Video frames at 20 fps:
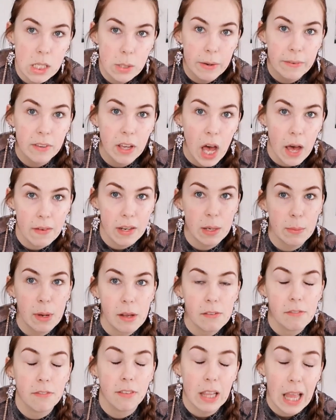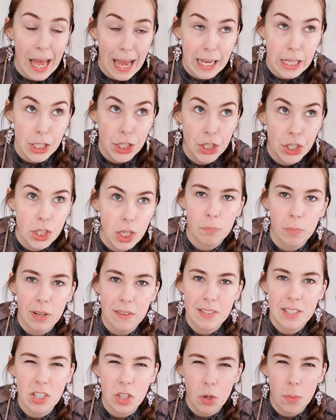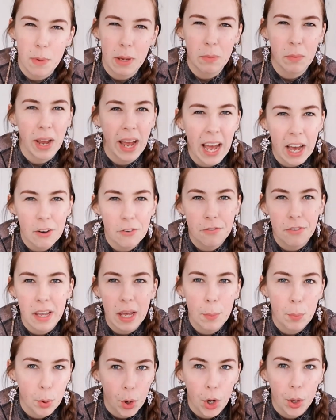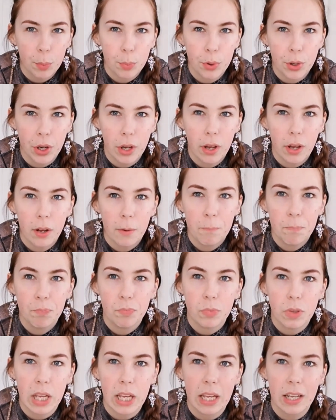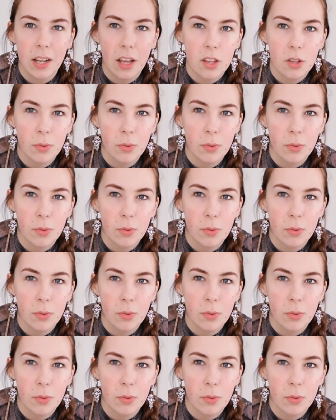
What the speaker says: So I've covered up my flesh, but I've still made my outfit appropriate in other